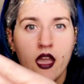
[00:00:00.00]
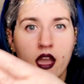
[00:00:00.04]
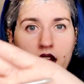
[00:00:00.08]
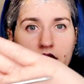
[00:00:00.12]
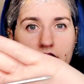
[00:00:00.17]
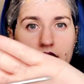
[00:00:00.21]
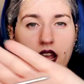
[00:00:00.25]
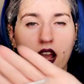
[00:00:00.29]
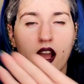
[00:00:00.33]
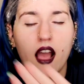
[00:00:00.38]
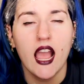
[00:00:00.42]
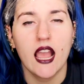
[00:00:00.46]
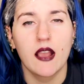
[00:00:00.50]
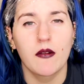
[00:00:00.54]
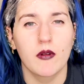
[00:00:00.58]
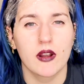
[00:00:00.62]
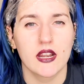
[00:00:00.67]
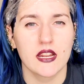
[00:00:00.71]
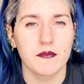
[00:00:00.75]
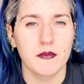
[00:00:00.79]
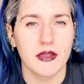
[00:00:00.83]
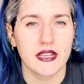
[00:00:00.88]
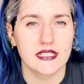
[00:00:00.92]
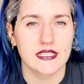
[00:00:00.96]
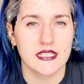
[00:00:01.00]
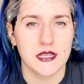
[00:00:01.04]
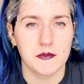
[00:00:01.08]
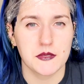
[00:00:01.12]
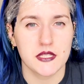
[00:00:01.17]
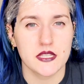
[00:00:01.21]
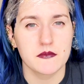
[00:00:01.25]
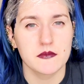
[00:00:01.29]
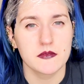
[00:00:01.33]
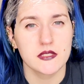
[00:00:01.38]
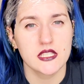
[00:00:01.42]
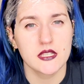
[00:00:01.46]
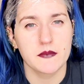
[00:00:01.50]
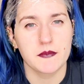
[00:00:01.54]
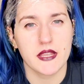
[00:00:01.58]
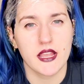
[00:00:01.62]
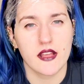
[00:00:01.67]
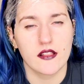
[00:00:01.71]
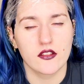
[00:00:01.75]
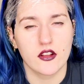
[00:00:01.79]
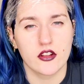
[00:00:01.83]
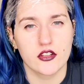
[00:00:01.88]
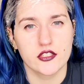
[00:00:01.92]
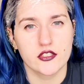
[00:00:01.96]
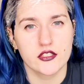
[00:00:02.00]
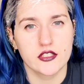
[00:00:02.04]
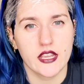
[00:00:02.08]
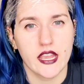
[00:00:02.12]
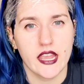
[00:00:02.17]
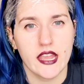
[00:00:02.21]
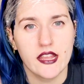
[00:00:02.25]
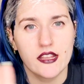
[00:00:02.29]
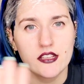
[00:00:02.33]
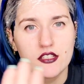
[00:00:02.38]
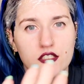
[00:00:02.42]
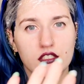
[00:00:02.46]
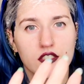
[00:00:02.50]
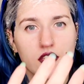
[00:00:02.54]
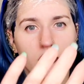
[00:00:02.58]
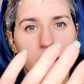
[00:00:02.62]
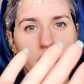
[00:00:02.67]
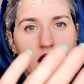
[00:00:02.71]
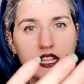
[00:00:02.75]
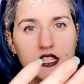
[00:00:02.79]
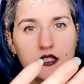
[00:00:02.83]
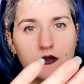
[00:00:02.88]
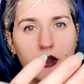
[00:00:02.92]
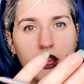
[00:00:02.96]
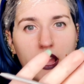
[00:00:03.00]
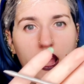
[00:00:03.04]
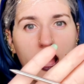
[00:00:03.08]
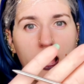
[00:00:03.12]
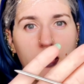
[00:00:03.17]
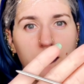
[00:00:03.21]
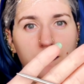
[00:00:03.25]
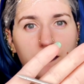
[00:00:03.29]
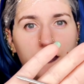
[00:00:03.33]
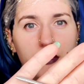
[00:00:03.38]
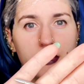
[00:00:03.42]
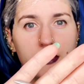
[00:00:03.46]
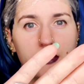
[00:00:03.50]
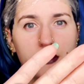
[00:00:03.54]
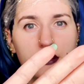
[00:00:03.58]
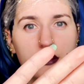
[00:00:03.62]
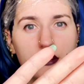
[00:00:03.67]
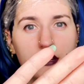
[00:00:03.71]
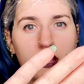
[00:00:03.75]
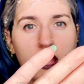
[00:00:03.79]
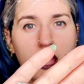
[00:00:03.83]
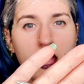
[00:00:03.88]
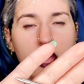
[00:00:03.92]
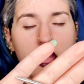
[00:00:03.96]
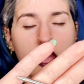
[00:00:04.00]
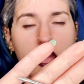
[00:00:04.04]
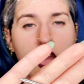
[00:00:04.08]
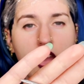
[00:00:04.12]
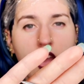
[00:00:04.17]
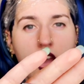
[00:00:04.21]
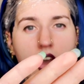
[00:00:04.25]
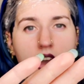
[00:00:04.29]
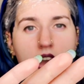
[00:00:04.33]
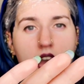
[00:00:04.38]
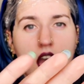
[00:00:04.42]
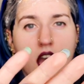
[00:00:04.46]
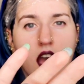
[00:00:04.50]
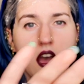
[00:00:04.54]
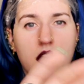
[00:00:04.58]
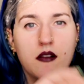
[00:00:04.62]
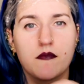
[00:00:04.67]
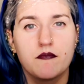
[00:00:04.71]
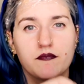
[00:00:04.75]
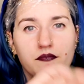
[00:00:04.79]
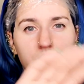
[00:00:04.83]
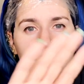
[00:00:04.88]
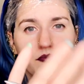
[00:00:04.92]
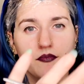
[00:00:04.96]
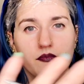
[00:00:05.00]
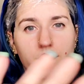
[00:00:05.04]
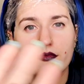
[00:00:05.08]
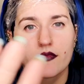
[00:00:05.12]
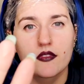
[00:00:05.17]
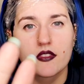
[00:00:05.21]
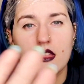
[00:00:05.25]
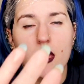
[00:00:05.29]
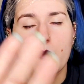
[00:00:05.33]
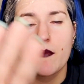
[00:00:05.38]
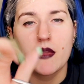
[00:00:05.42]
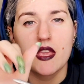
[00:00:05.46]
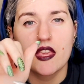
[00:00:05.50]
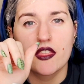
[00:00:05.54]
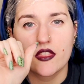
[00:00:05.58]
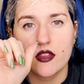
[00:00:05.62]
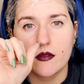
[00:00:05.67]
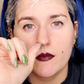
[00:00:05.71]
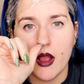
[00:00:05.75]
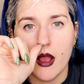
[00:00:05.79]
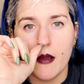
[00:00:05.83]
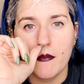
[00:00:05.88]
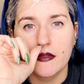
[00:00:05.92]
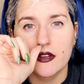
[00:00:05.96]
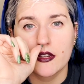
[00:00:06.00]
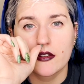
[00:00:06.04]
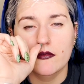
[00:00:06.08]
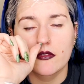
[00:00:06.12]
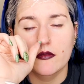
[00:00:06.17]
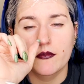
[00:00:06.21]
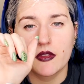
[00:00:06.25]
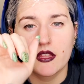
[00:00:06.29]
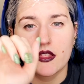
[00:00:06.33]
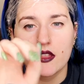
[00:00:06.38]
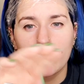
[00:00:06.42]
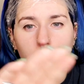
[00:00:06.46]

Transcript: Now, I wanted my septum to be a larger gauge, so that's why I figured um, the meat thermometer would be the